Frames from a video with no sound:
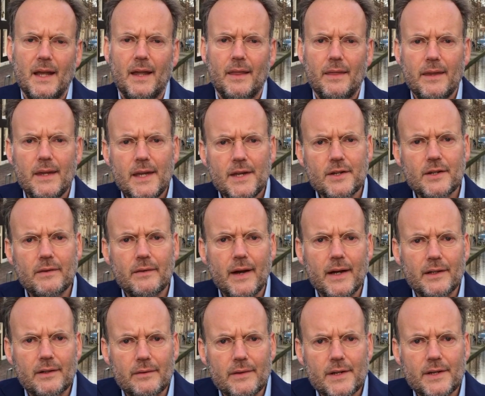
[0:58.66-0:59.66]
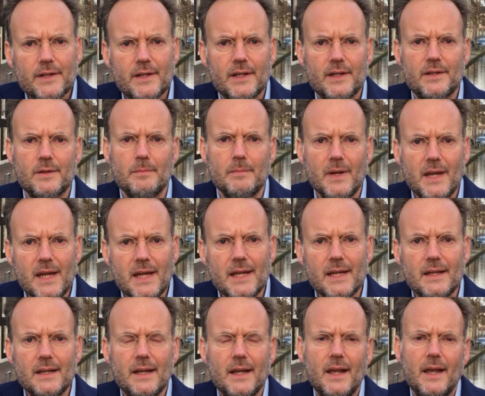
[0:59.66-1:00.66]
And these characteristics
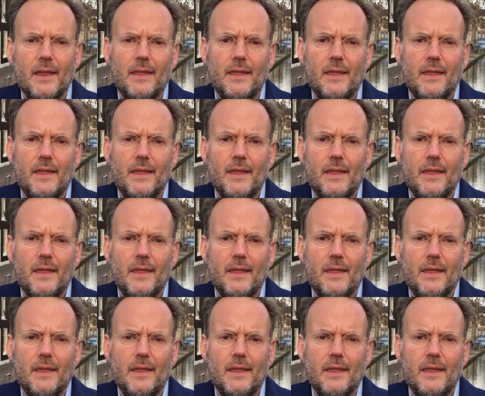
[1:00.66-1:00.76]
mean